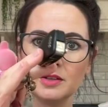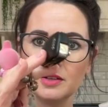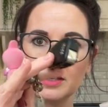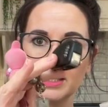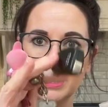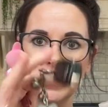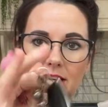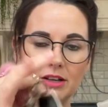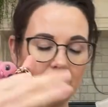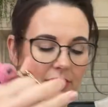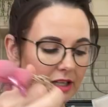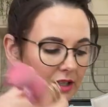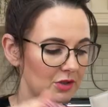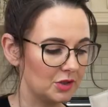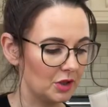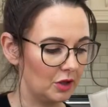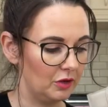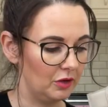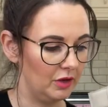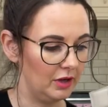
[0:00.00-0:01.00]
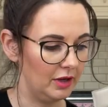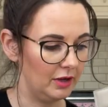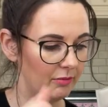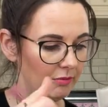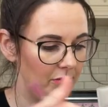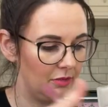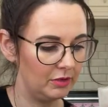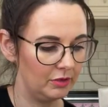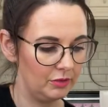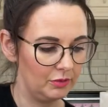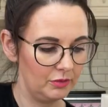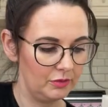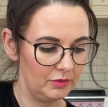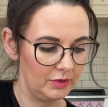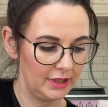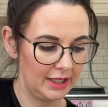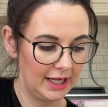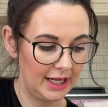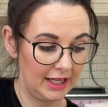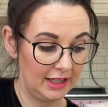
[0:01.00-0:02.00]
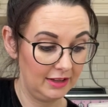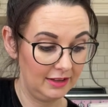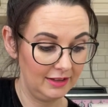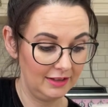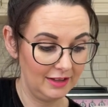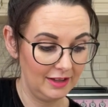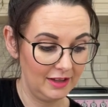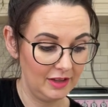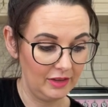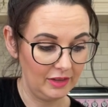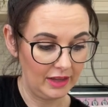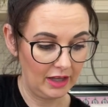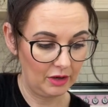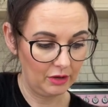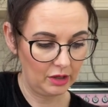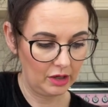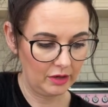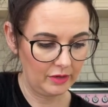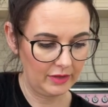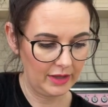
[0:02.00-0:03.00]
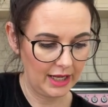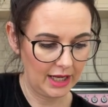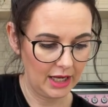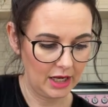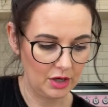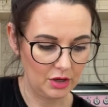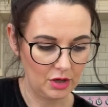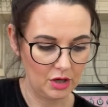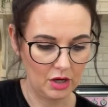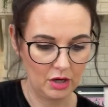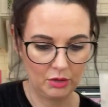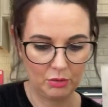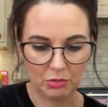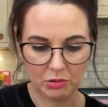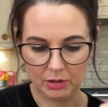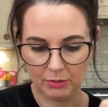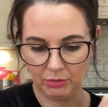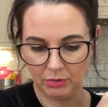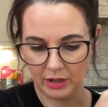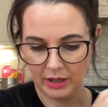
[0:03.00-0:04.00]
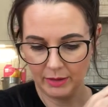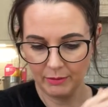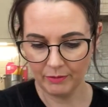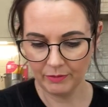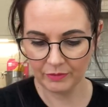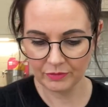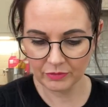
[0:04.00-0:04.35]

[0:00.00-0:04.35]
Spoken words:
key rings on them. Again, that'll go in there, no problem.